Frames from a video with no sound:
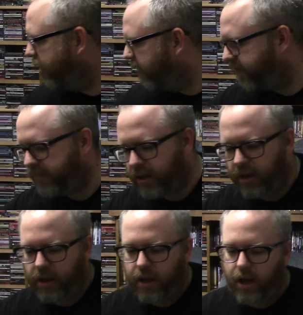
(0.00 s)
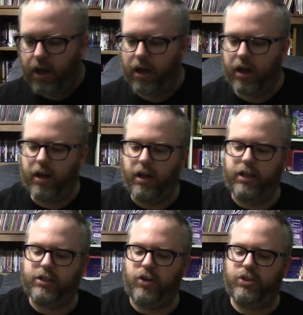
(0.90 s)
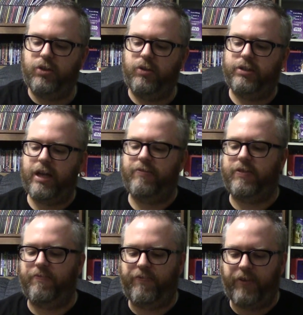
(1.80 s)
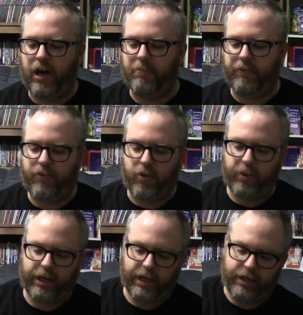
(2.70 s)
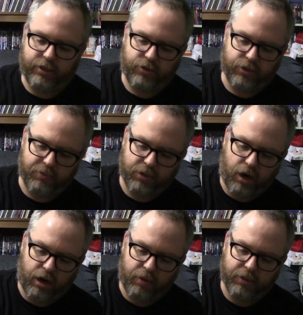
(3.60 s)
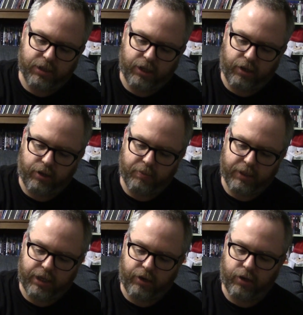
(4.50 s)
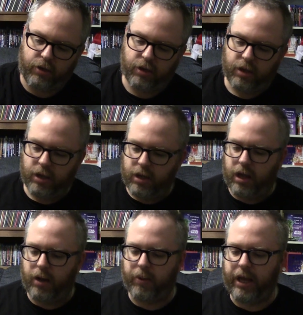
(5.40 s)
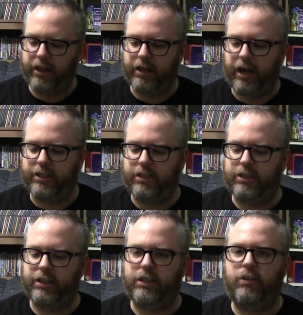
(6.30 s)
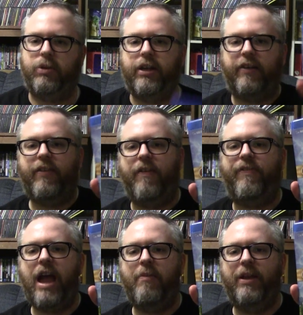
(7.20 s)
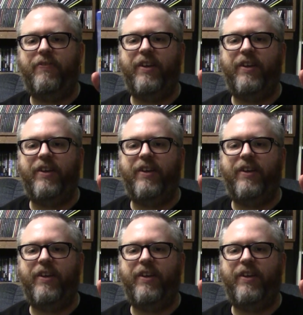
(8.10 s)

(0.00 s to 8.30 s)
you go. Uh, let's go to, let's have some fun before we get into some darker material. Uh, we're going to end the nineteen sixties with a, a family